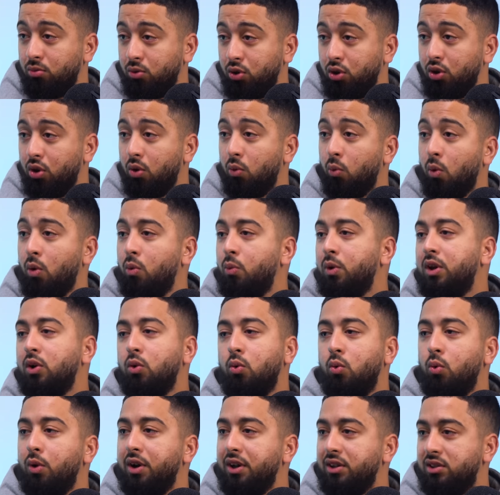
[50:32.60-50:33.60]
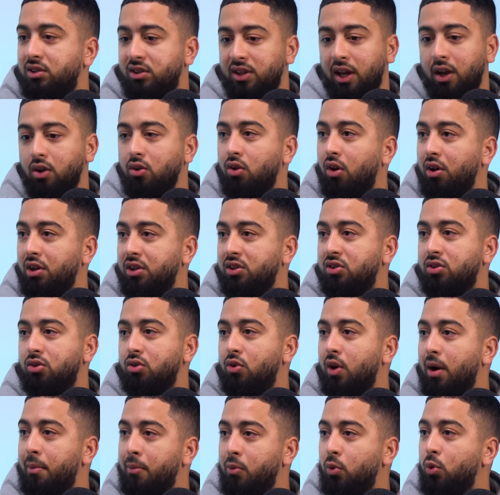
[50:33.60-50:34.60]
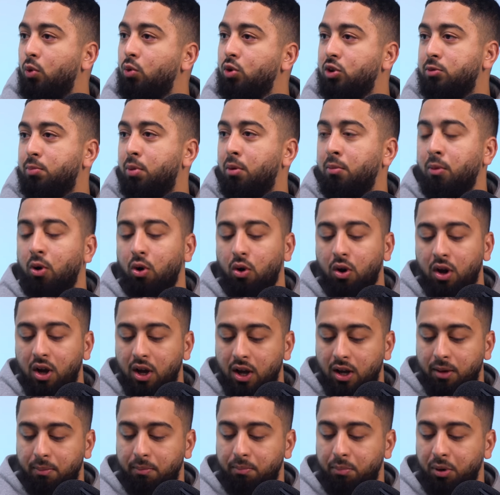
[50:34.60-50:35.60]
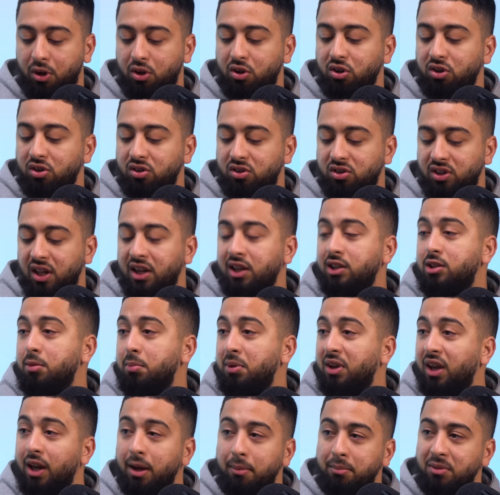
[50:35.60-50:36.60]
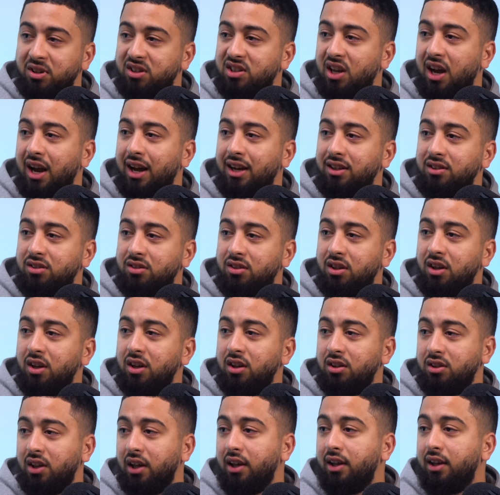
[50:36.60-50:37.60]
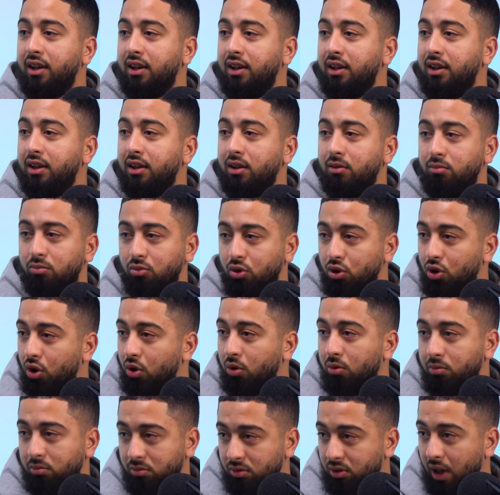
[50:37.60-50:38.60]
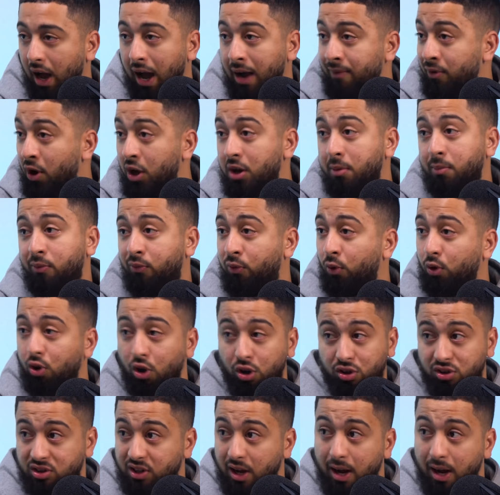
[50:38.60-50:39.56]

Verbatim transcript: you know, what we always say on our Instagram, we always promote because they need to be hypnotized. They, you know, I've heard it before loads of